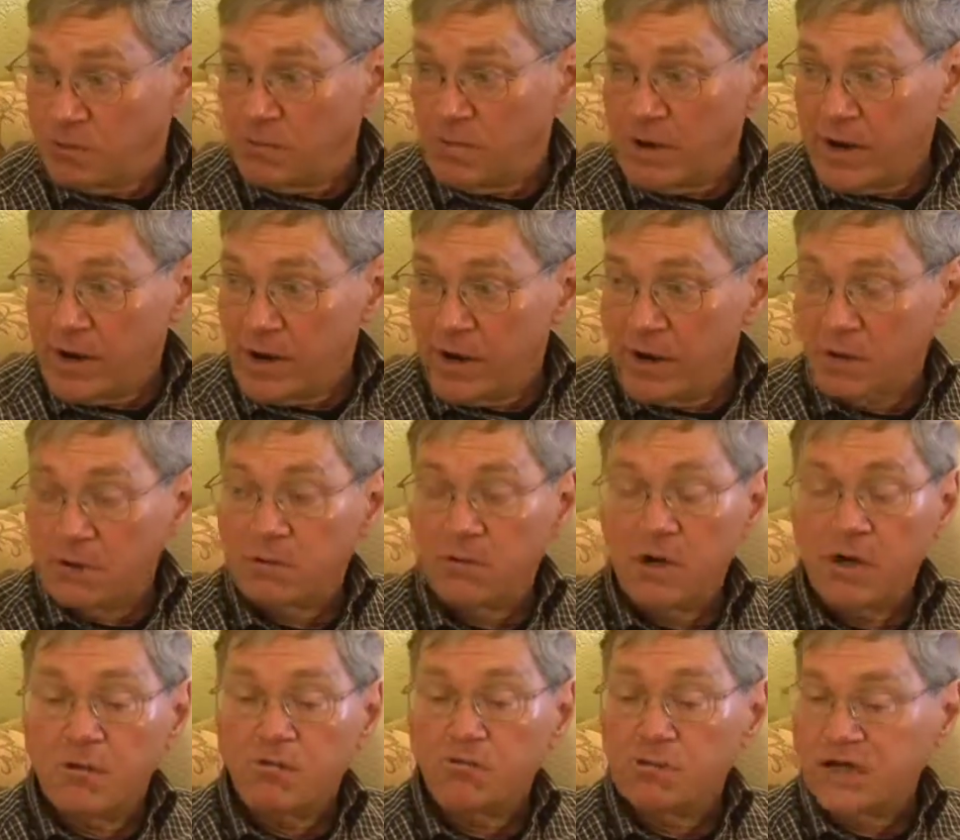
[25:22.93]
where
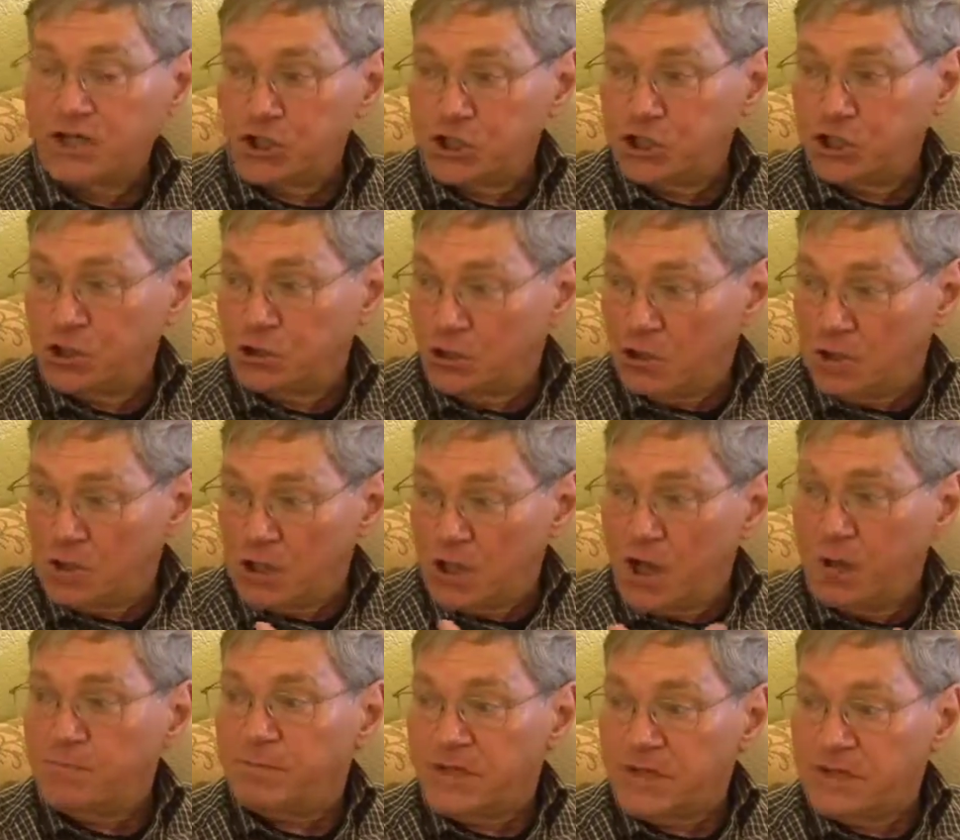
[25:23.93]
rich
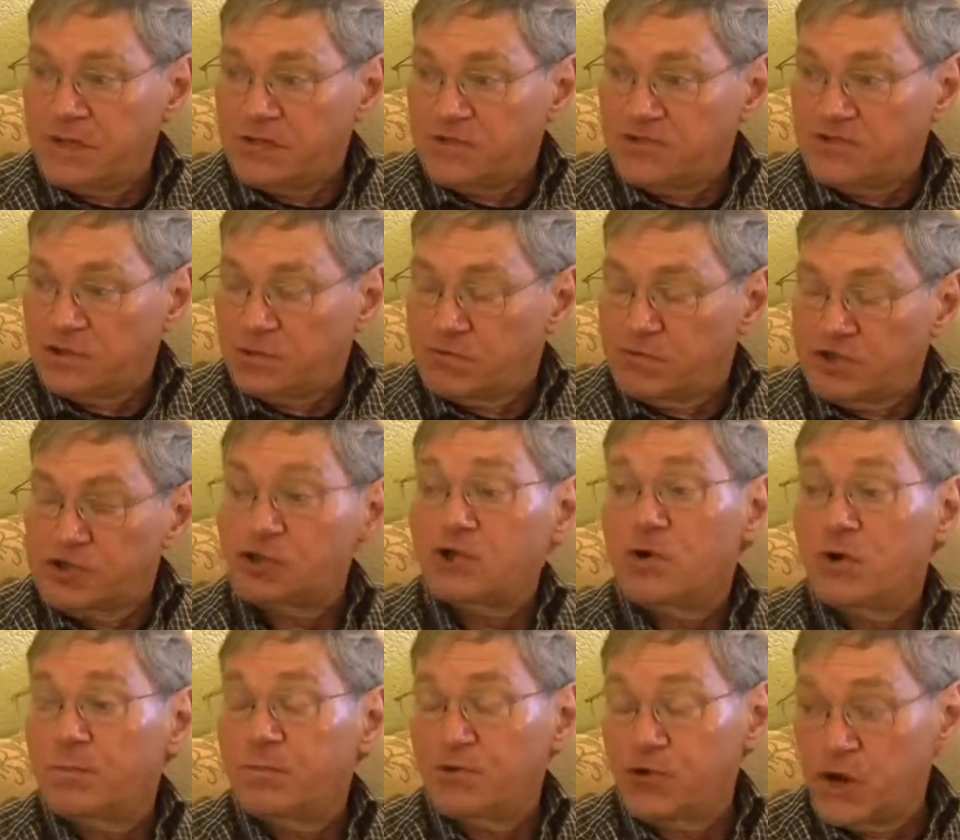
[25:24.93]
companies and rich
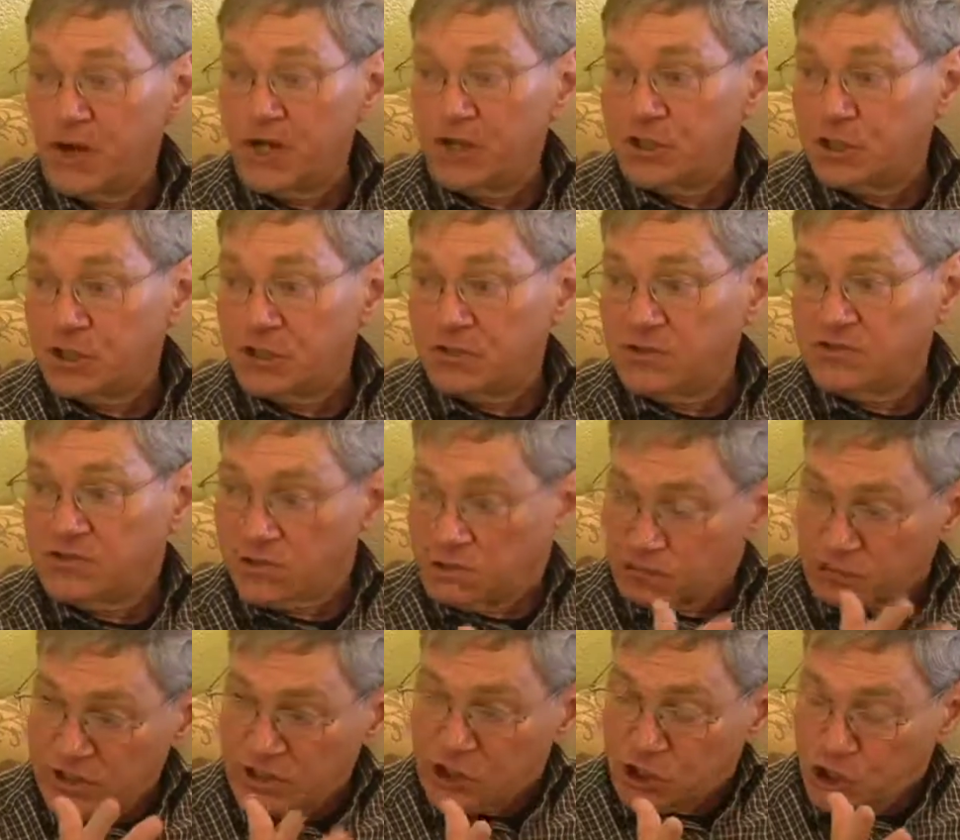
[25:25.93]
corporations,
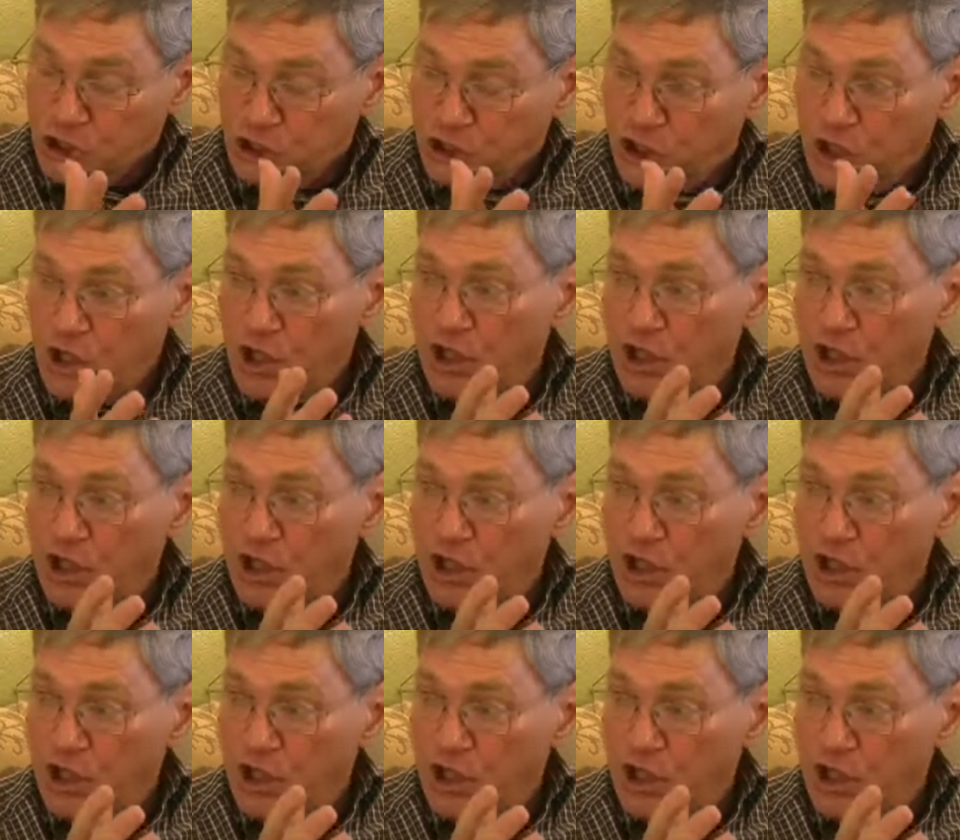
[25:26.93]
rich